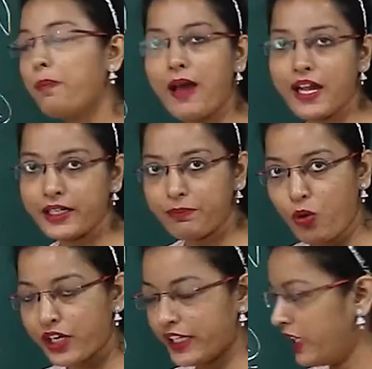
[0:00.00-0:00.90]
the parent
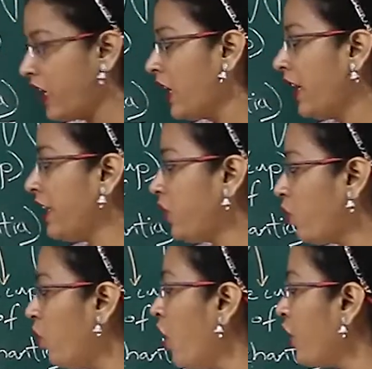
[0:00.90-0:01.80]
body
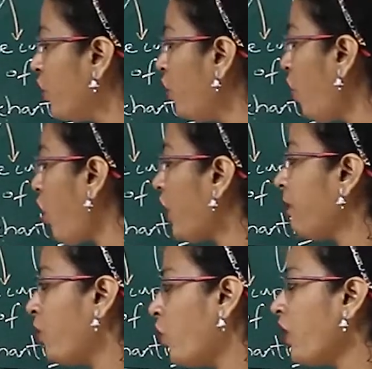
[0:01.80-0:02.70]
into two or
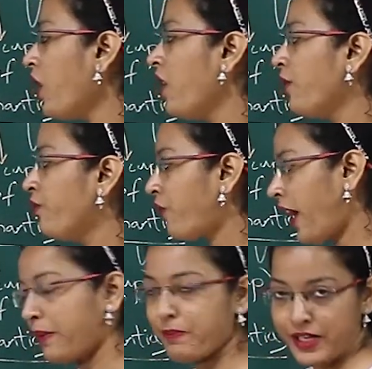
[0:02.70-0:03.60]
more
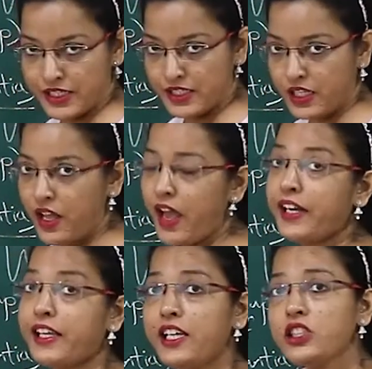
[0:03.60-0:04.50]
fragments,
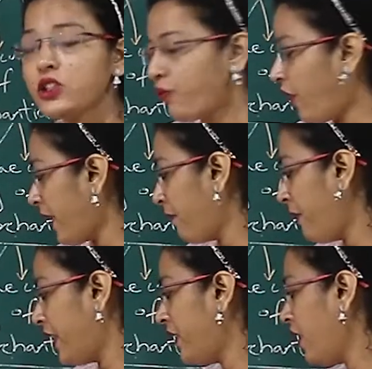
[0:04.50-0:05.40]
and each
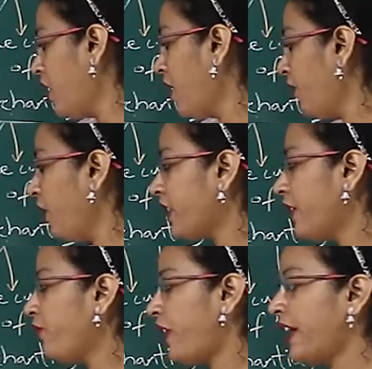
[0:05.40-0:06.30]
fragment will
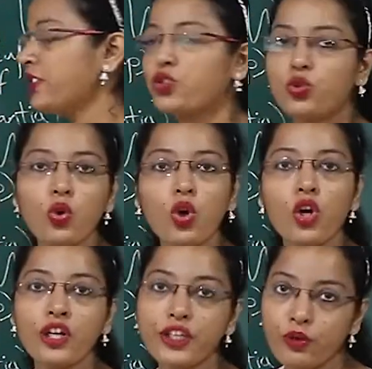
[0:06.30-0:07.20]
give rise to
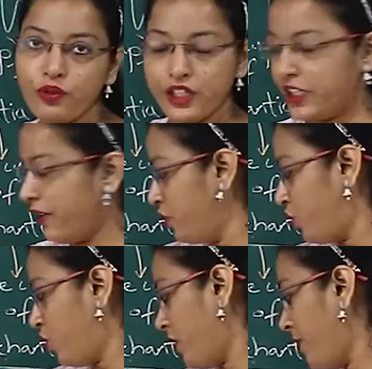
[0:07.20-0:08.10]
new
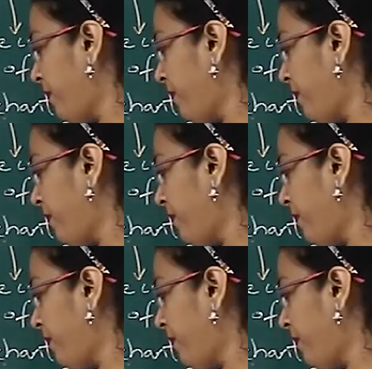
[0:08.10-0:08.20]
individual.